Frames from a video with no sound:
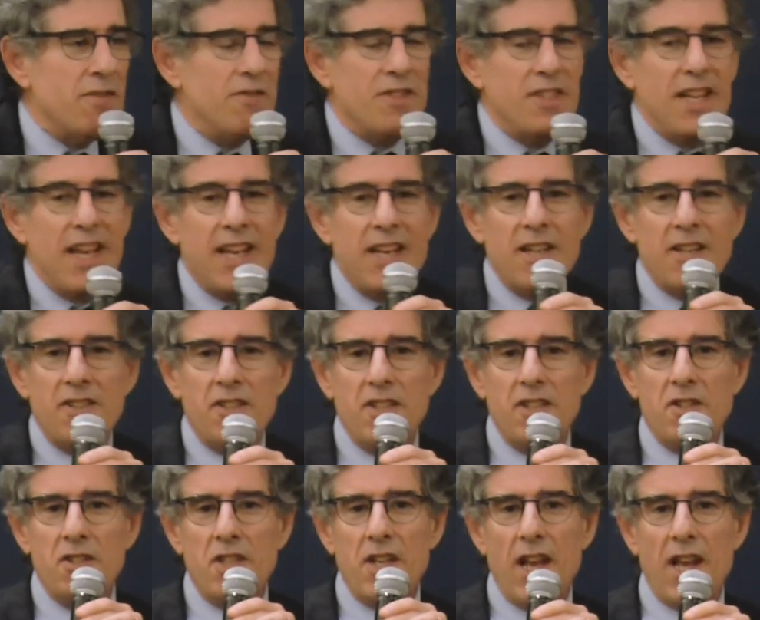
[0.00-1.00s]
of data
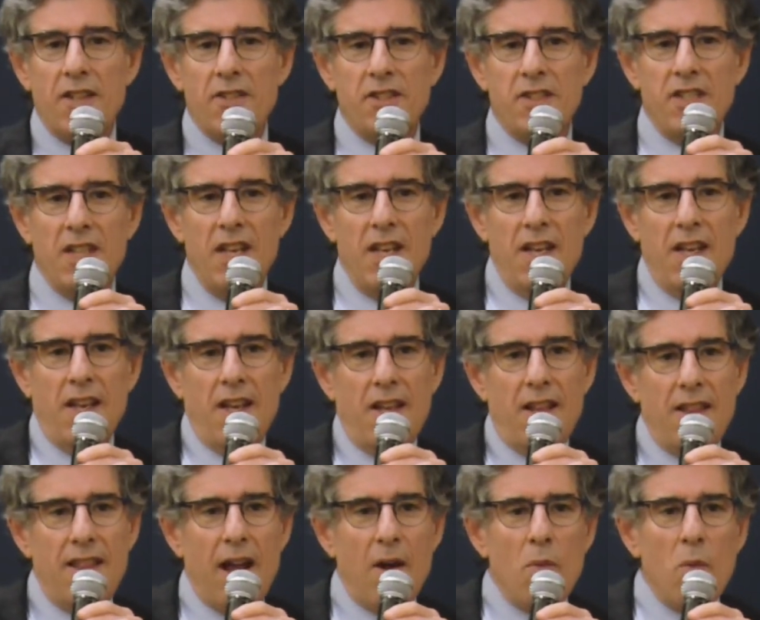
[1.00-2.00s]
suggest
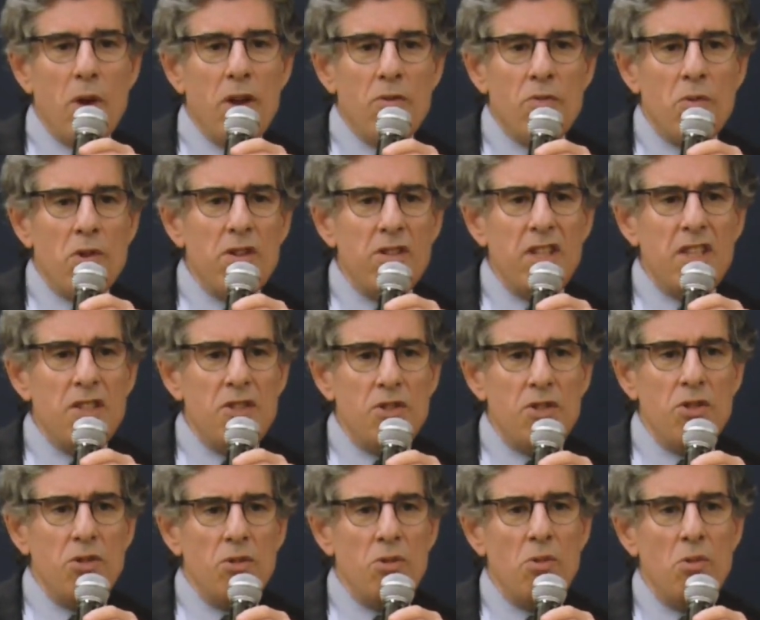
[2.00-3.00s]
that we really
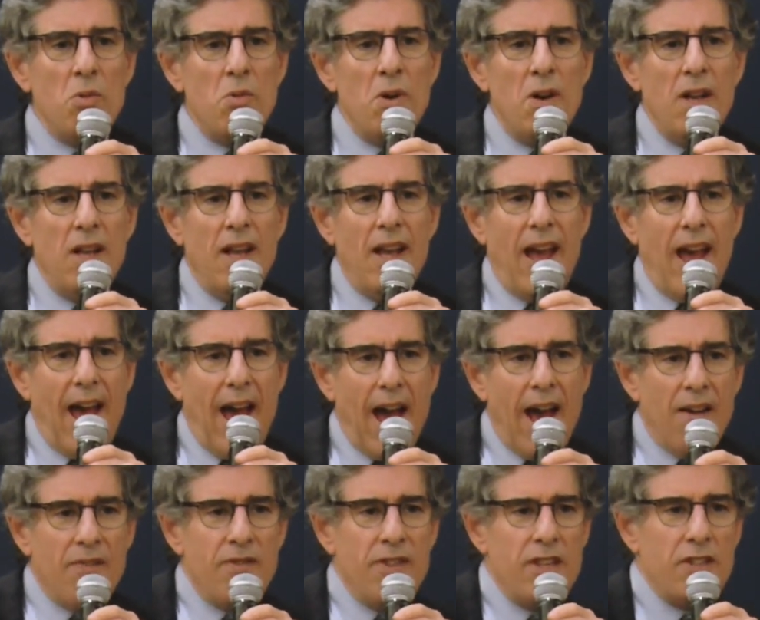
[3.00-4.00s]
do
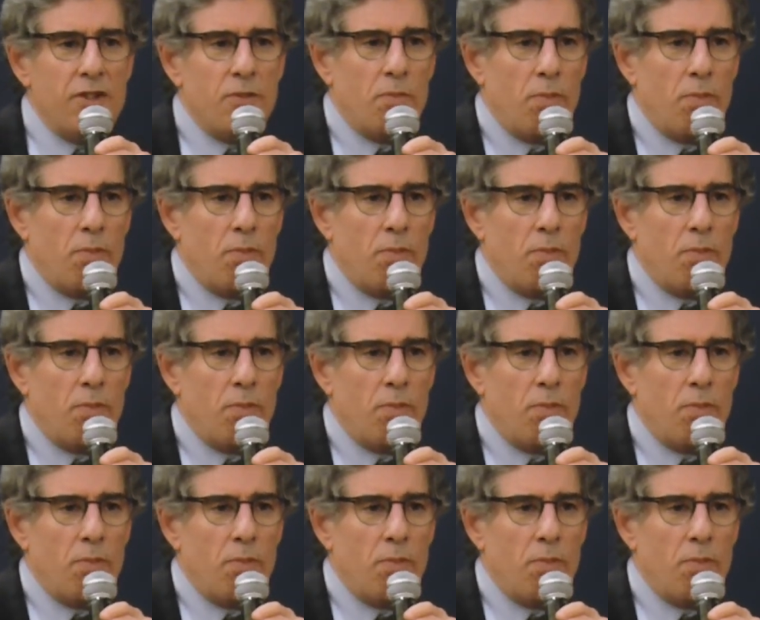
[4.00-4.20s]
have this